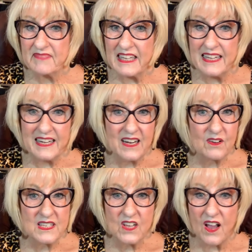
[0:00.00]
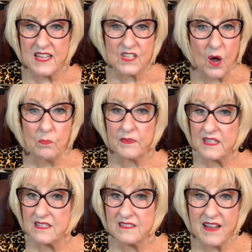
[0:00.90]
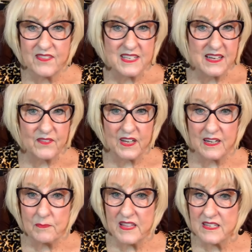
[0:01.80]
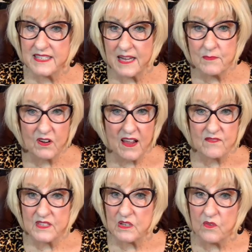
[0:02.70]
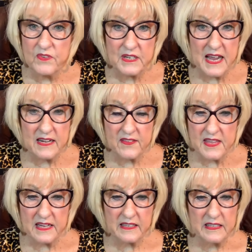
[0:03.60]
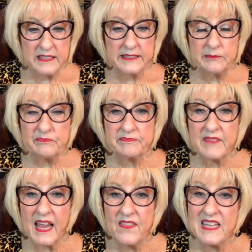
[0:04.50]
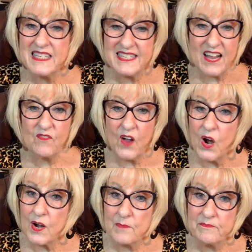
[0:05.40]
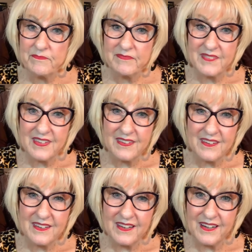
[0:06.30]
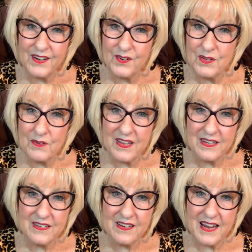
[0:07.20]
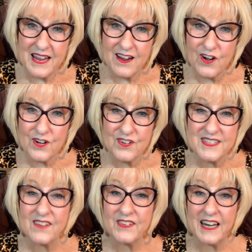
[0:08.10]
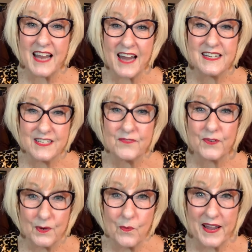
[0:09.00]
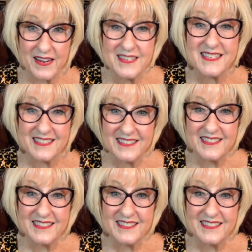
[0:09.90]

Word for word: you know, it's hopeless. Nothing's ever going to be the same. Their life is over kind of thing. And then self-harm. You know, you can hurt yourself in a lot of different ways